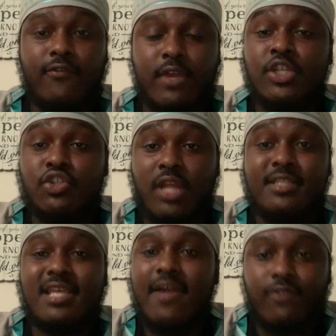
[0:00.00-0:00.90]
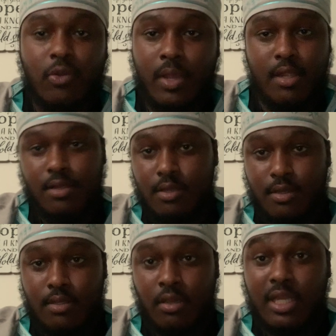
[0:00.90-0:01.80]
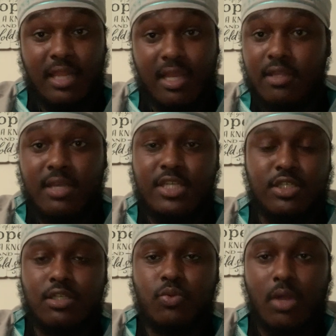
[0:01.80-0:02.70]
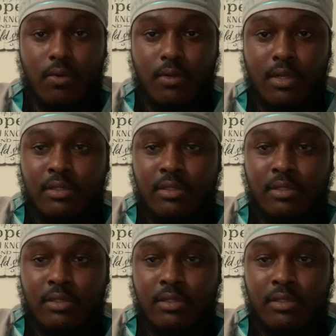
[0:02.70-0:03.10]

Israelites everywhere, looking like other nations as well.